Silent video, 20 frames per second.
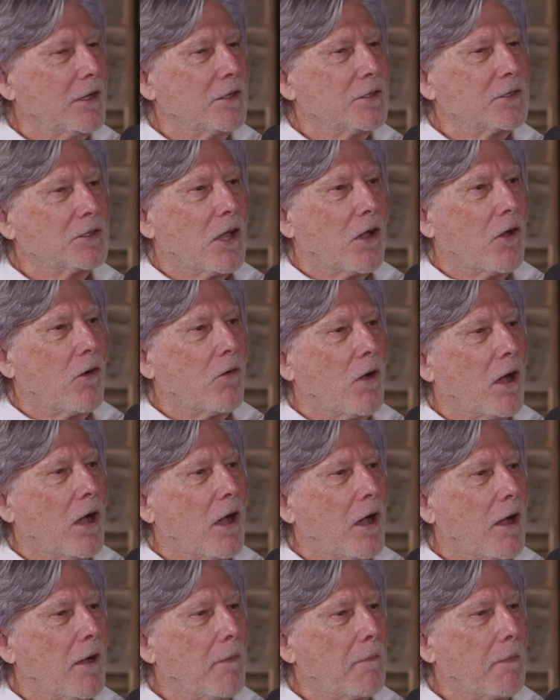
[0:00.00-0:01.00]
So
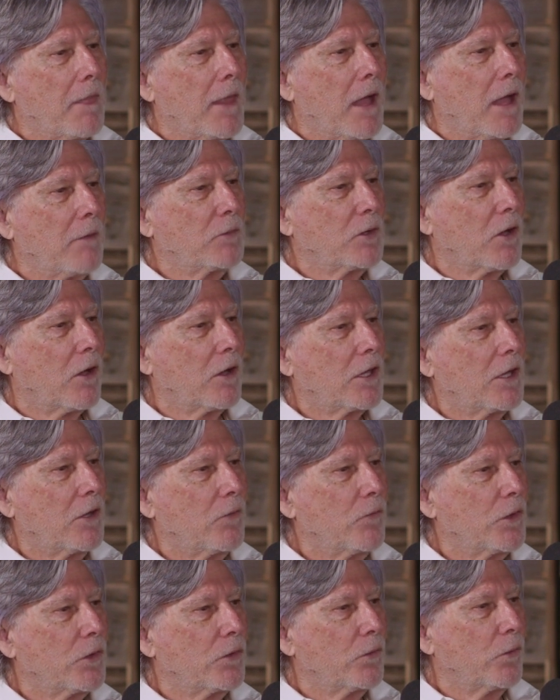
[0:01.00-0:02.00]
I'm talking
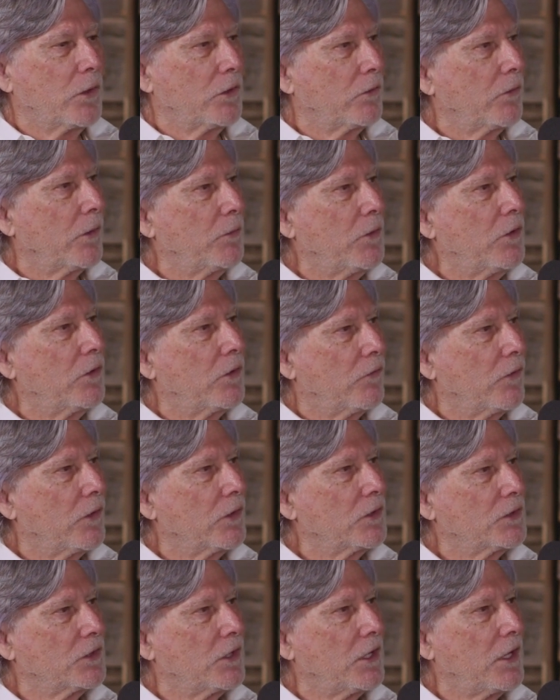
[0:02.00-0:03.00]
with Winthrop
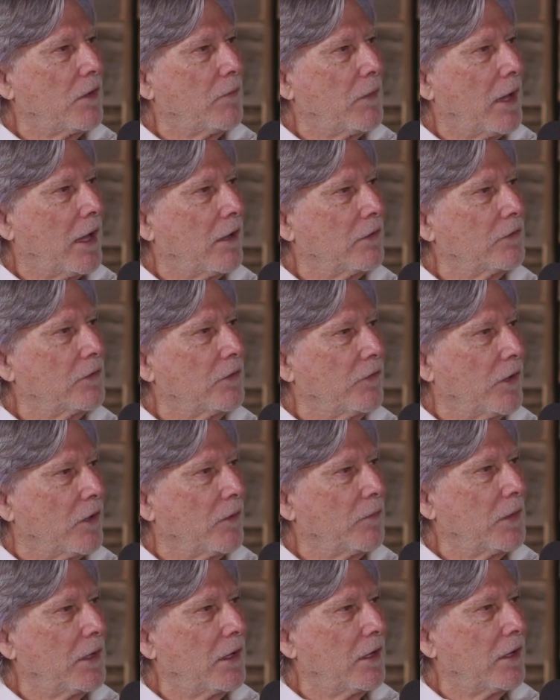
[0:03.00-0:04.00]
University about
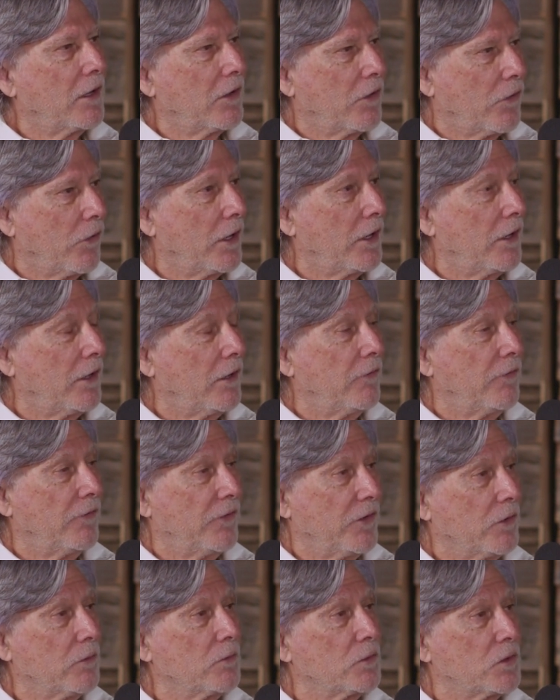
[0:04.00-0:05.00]
developing an accredited
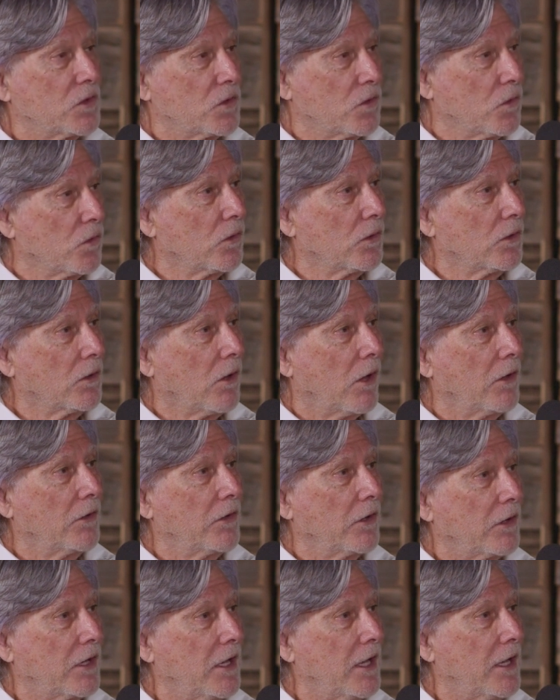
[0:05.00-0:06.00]
film school on
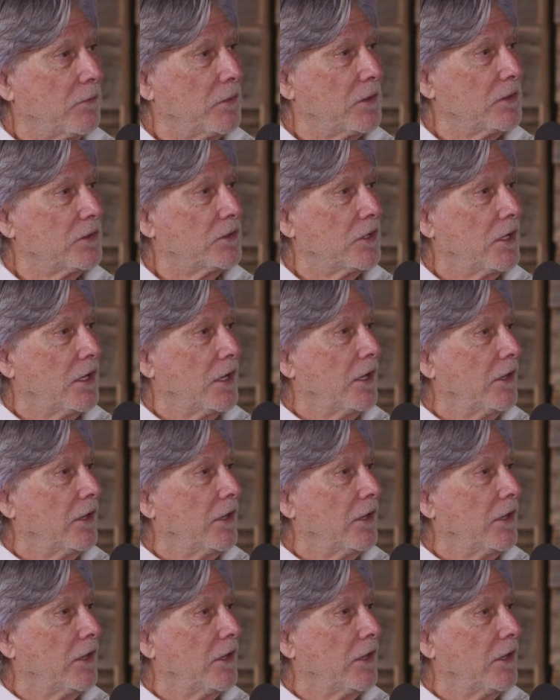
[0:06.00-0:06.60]
their campus.